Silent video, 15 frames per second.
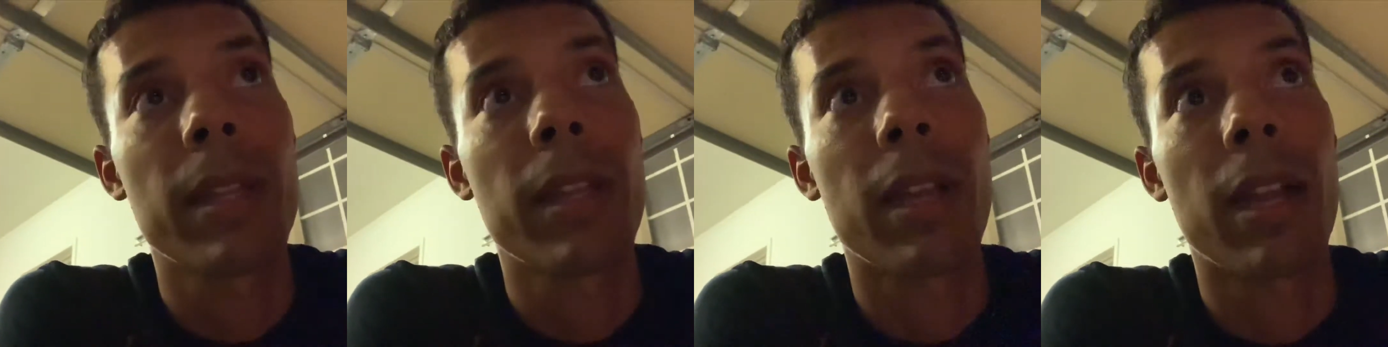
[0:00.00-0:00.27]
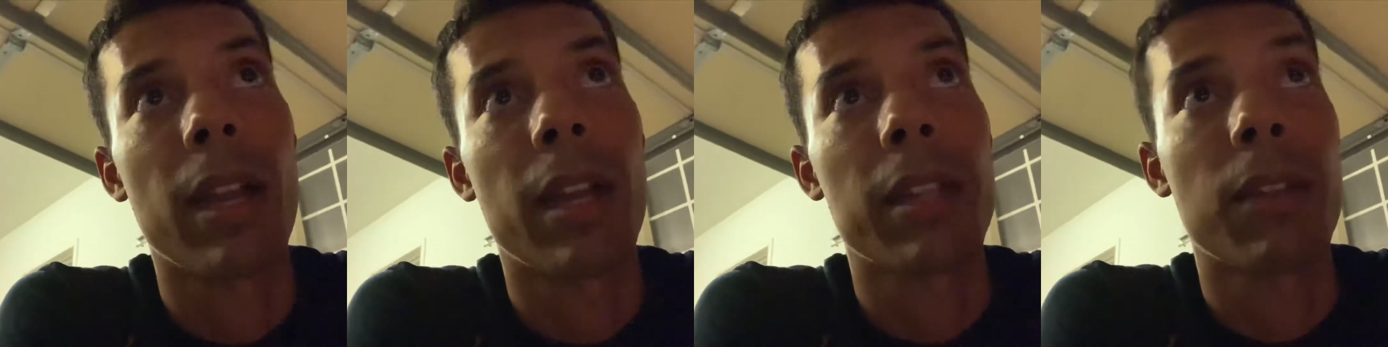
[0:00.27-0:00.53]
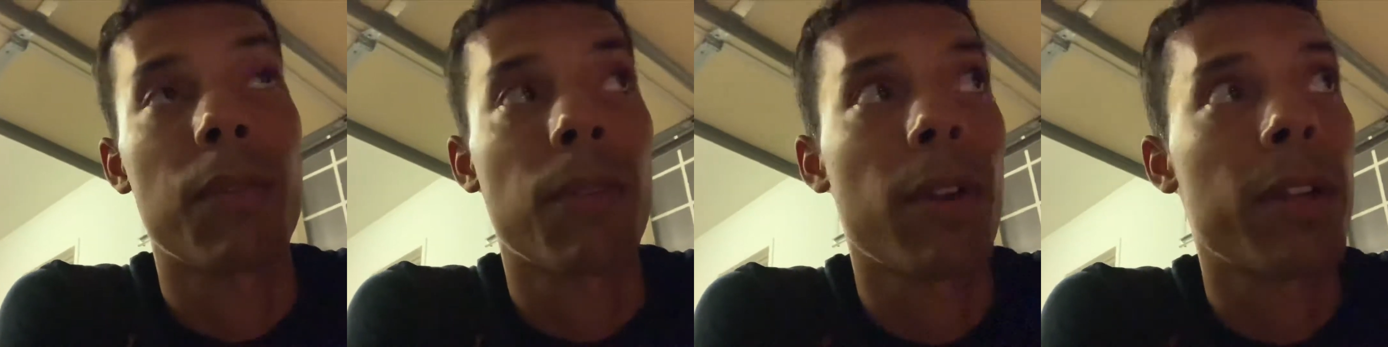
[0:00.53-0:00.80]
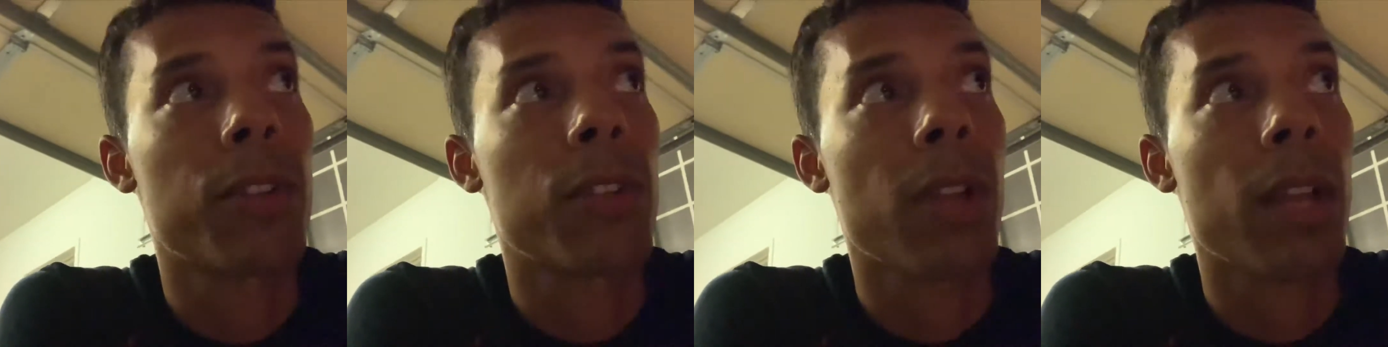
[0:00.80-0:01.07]
the
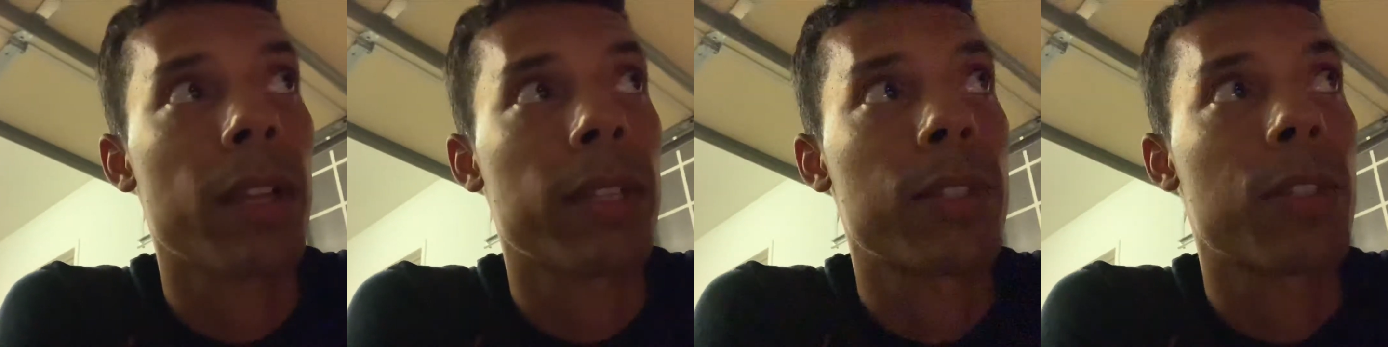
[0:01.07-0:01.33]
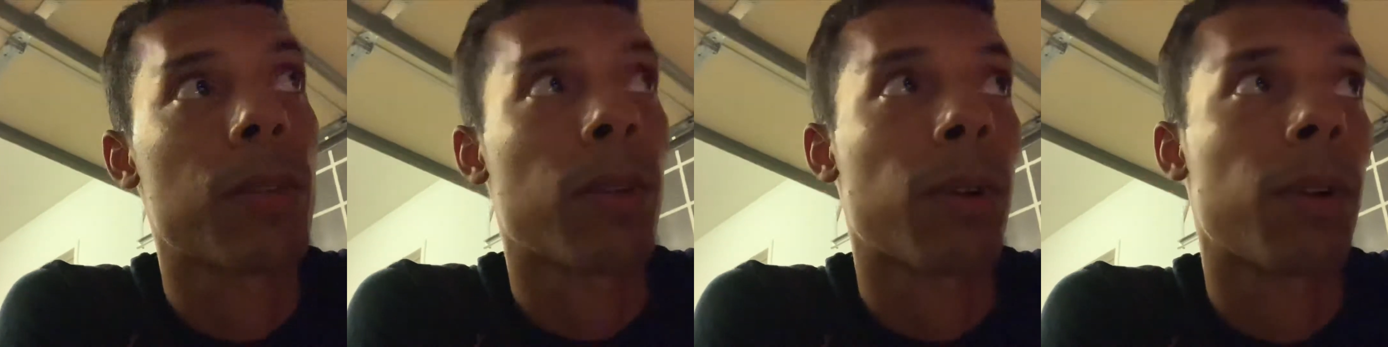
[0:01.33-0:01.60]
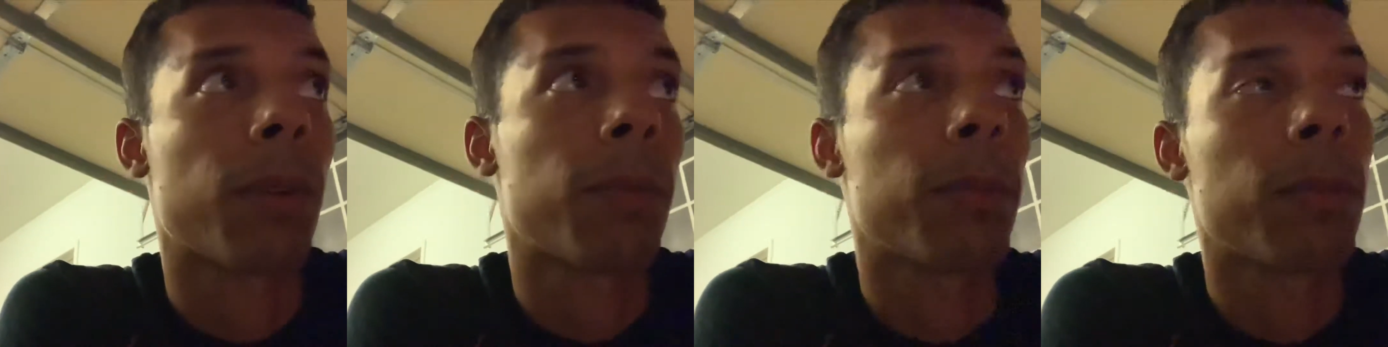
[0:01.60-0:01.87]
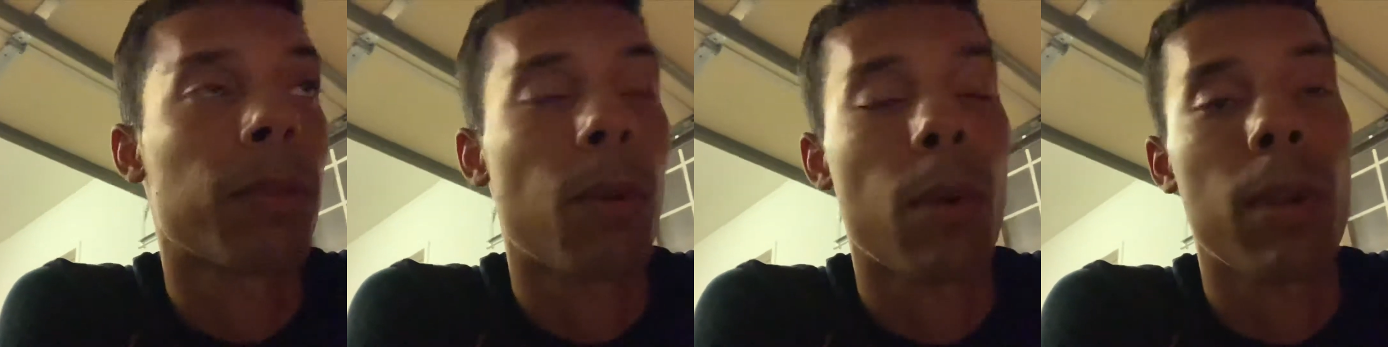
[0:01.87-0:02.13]
front shocks or
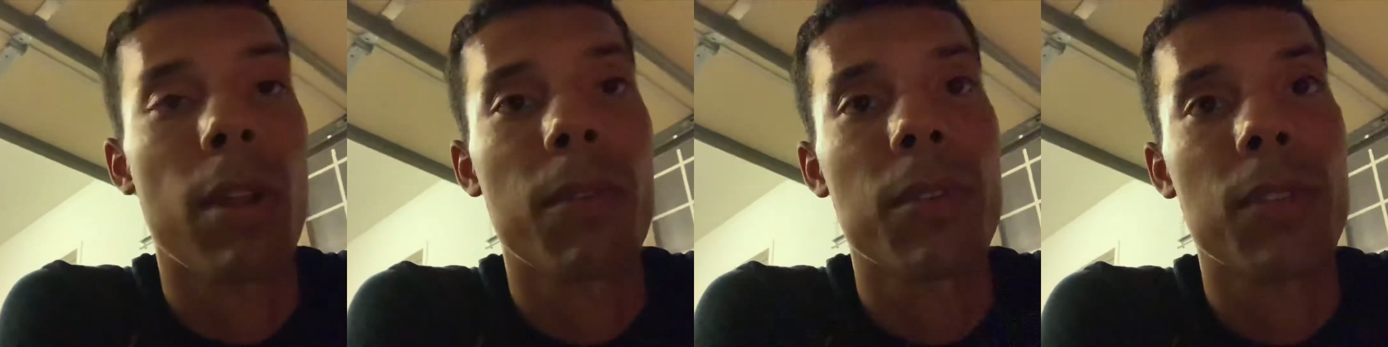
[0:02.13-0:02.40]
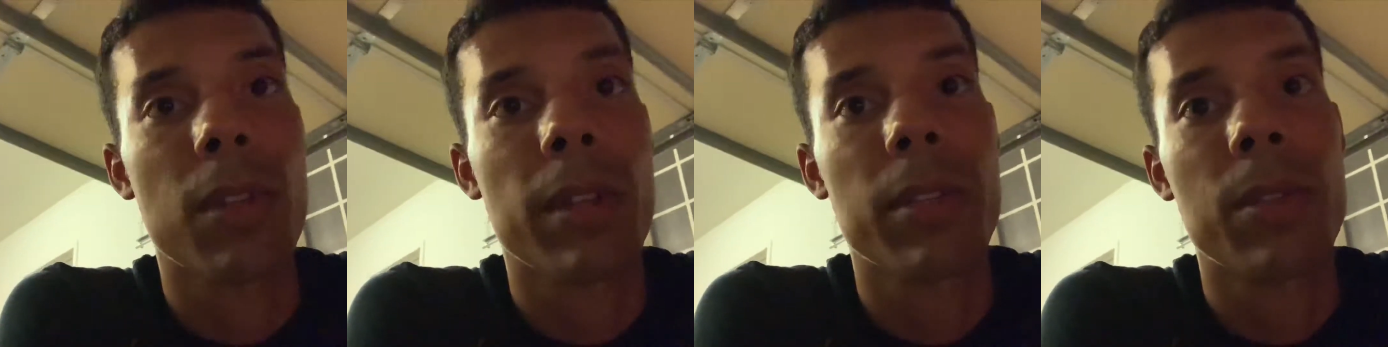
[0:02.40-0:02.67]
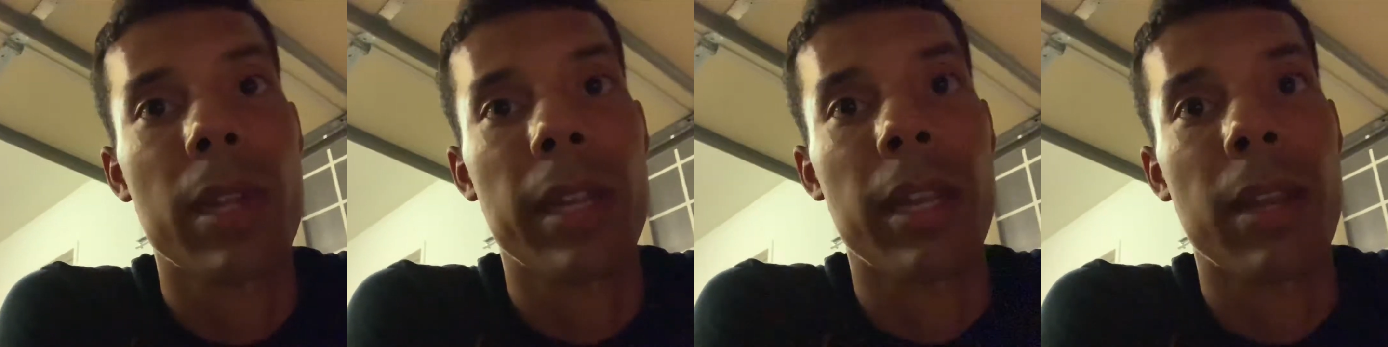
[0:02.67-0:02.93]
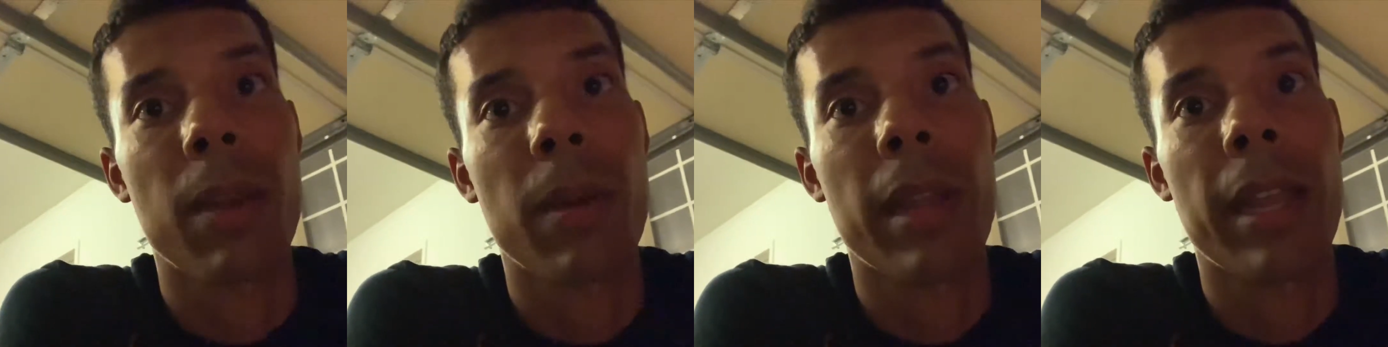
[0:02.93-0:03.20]
coilovers on, so I can
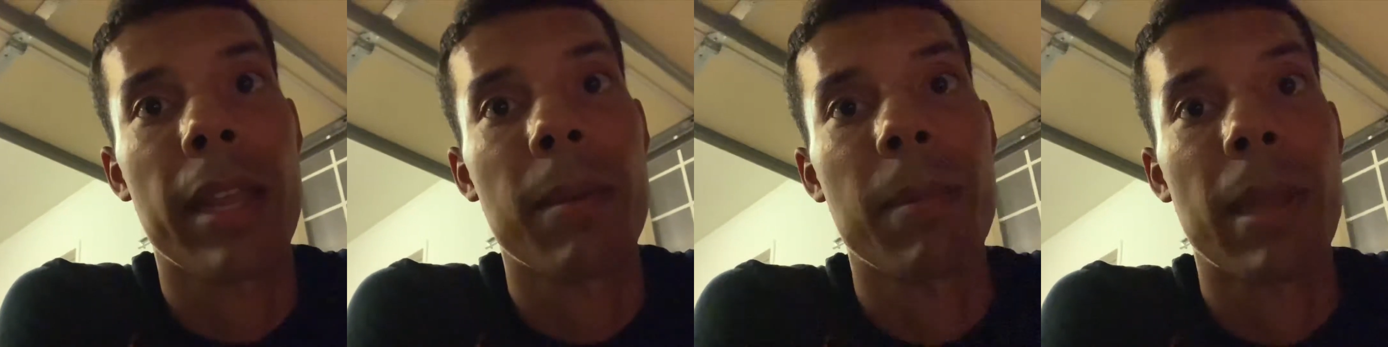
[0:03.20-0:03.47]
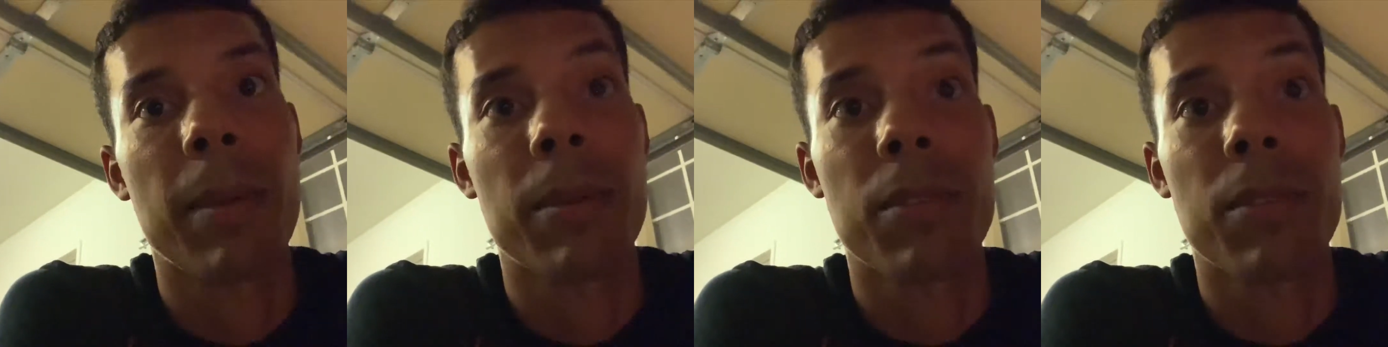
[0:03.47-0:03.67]
go ahead and be able to